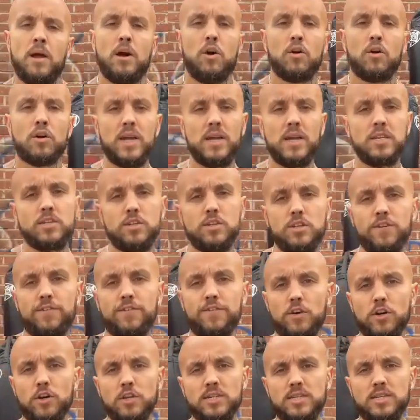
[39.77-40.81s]
Okay, so the
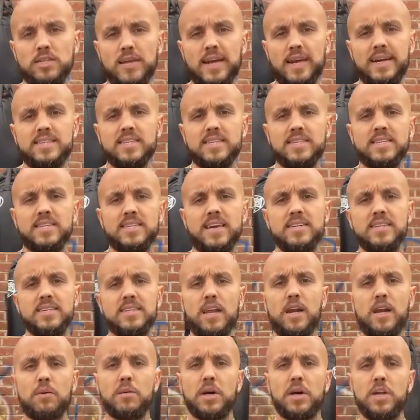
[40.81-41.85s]
first exercise
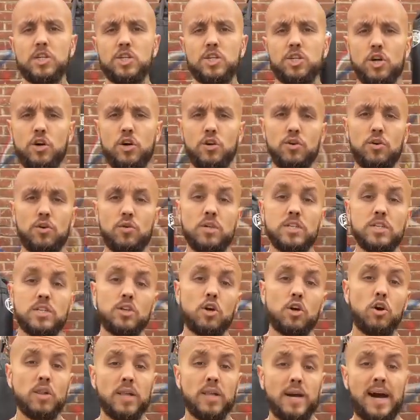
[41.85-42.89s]
that I'm gonna show you is
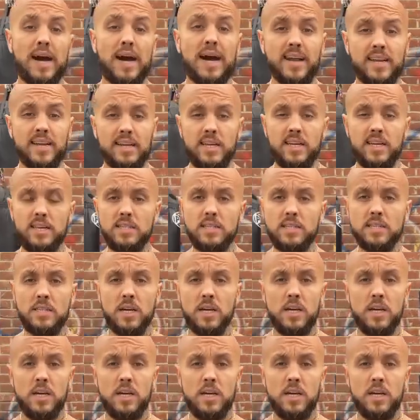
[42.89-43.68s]
called high knees.